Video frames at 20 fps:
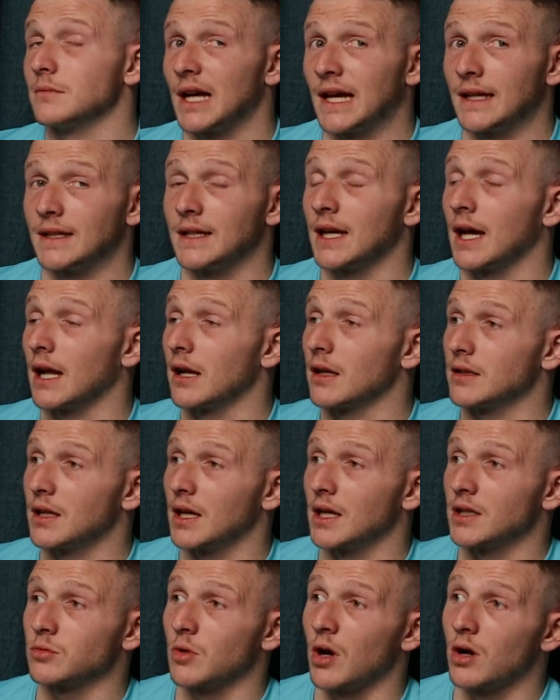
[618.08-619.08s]
Andy
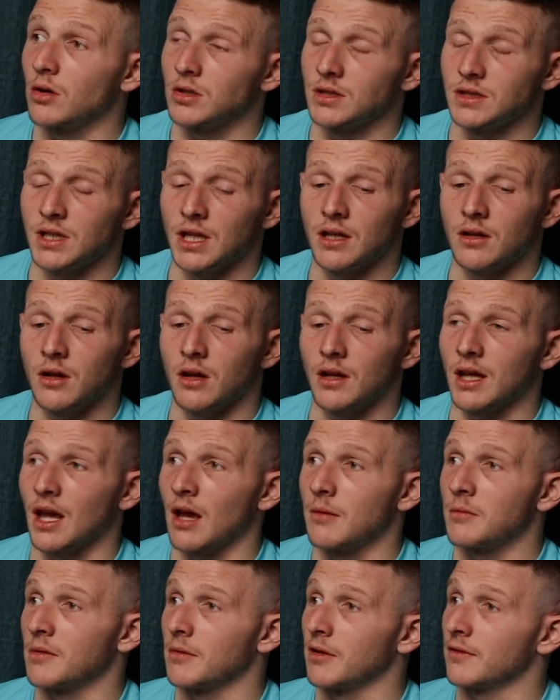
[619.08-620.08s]
Halliday as well, because he kind of
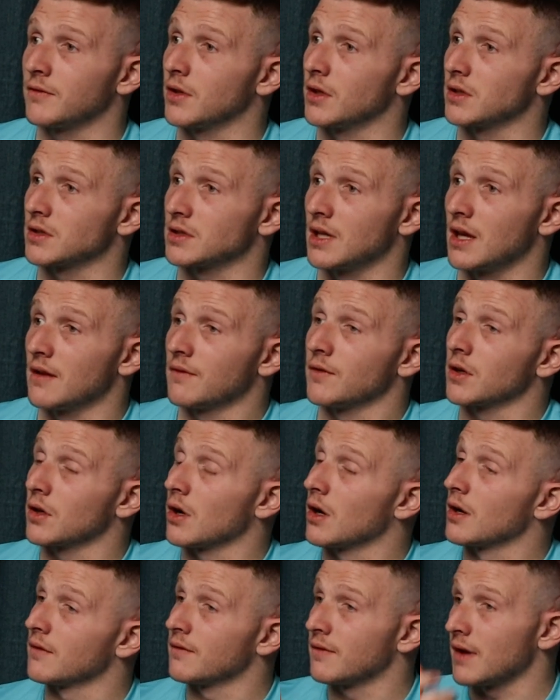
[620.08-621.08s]
gave me my first sniff and
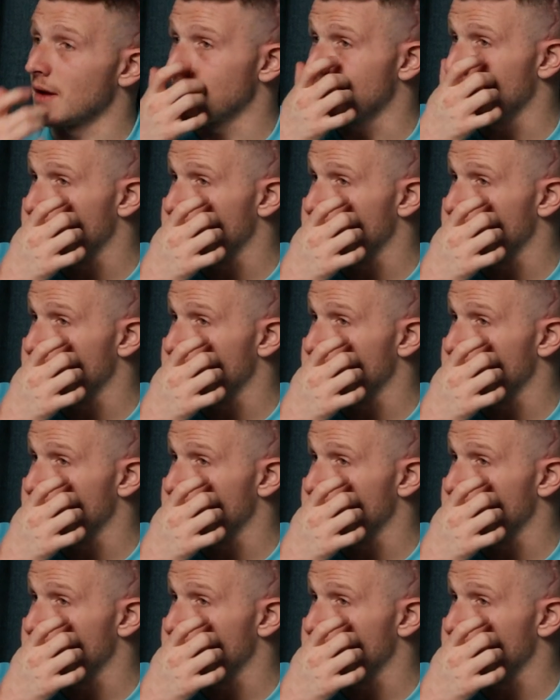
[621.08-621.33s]
kind of fed